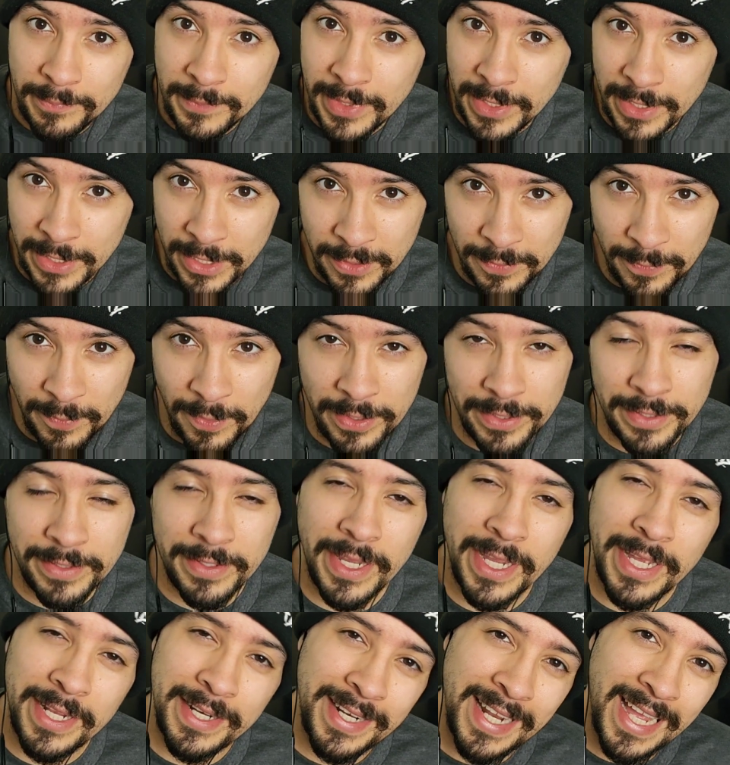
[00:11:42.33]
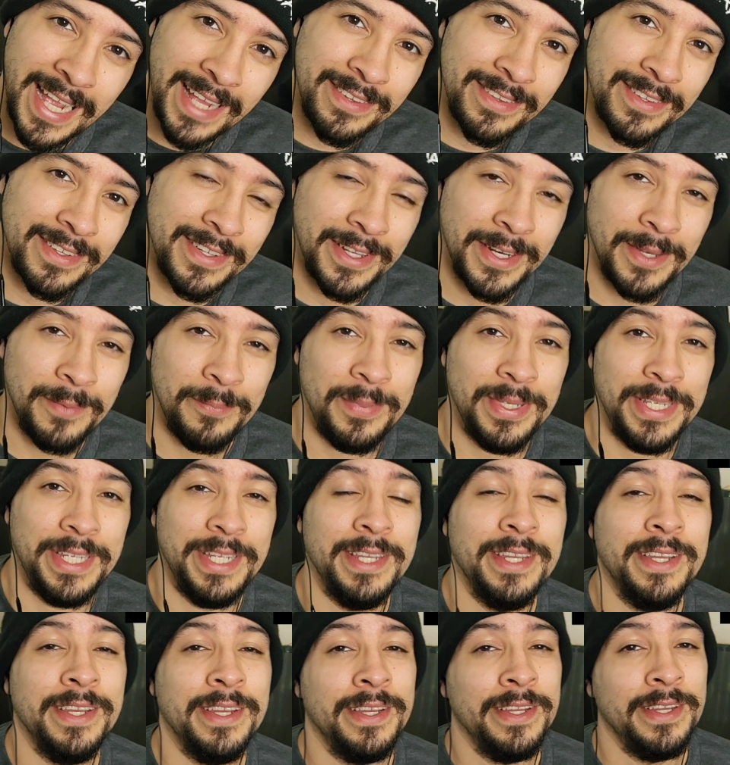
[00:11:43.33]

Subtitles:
his voice, and that's gonna be